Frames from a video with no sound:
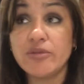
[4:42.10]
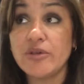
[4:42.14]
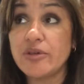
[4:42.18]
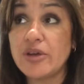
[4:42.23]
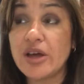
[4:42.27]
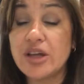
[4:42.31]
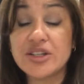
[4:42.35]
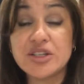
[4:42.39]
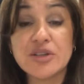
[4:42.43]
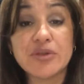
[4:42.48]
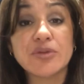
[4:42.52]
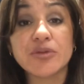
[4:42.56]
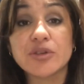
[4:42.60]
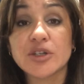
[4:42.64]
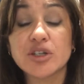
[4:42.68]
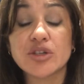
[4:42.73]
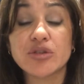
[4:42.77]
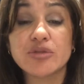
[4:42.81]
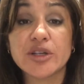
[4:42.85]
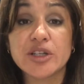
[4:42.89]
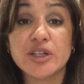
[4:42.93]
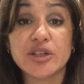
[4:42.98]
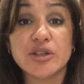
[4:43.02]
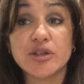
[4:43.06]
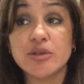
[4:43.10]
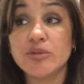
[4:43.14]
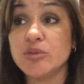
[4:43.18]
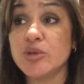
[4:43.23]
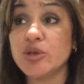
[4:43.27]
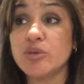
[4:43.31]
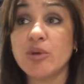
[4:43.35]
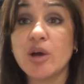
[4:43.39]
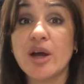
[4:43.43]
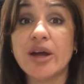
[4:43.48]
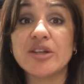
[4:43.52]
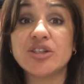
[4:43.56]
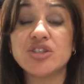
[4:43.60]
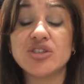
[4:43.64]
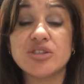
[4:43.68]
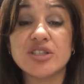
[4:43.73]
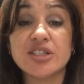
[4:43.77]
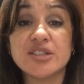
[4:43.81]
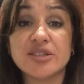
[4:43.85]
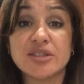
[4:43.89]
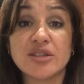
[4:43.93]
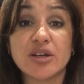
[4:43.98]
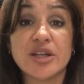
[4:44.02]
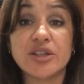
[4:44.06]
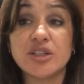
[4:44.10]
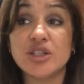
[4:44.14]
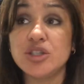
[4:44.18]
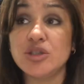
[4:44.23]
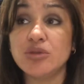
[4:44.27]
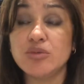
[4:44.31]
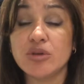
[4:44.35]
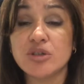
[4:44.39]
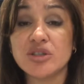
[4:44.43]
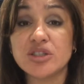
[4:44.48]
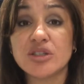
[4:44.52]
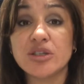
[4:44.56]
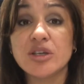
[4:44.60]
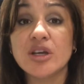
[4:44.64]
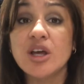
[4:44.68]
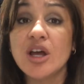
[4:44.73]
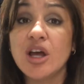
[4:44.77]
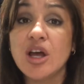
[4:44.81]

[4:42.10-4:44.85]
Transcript: a different curriculum. You might decide that you want to